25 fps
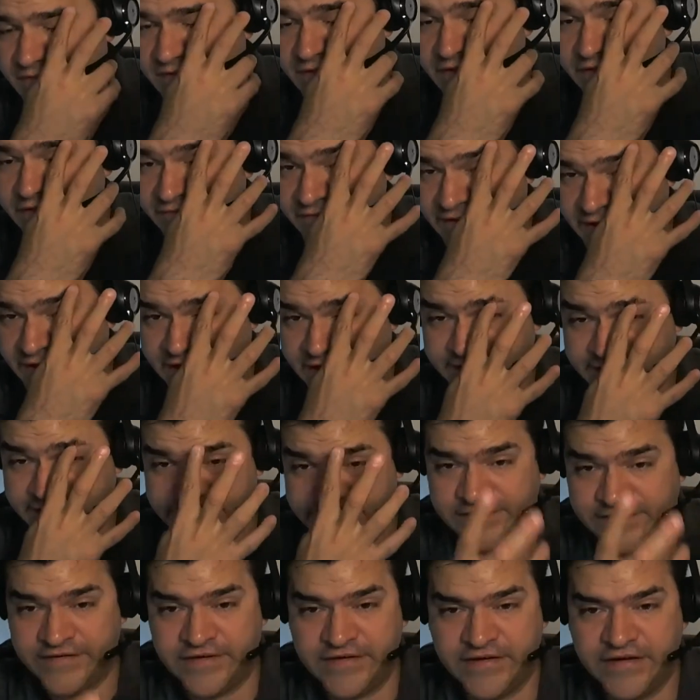You've
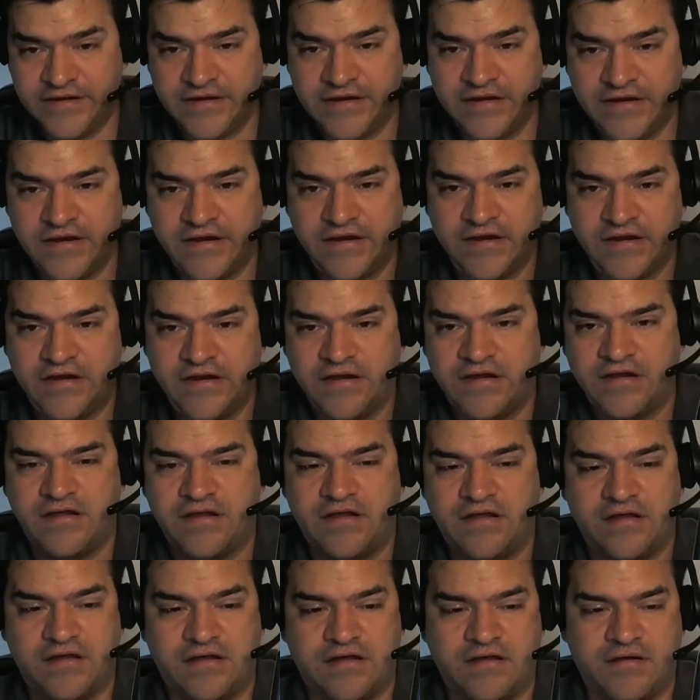got
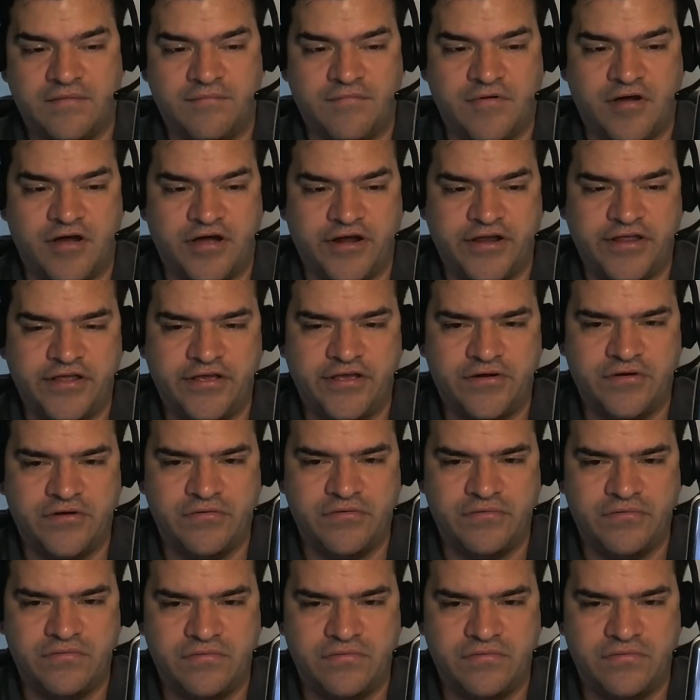um, audio.